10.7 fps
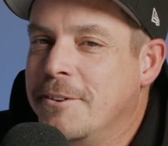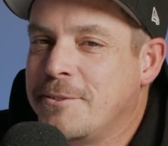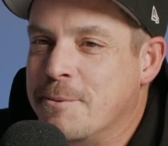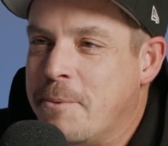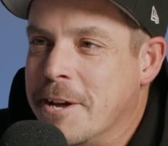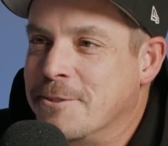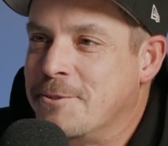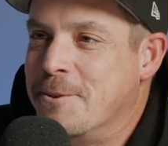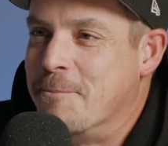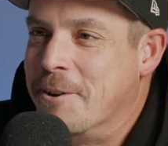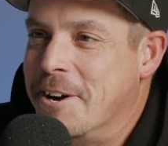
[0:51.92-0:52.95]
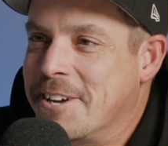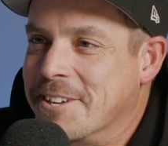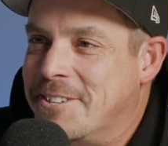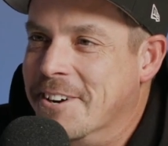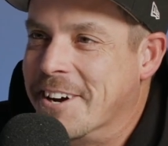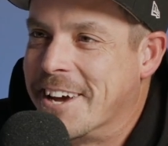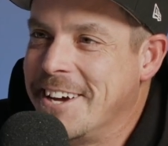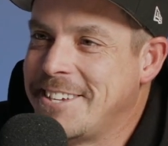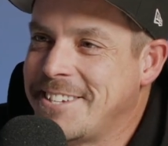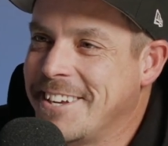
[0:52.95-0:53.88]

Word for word: Depends who I'm writing it to, I guess.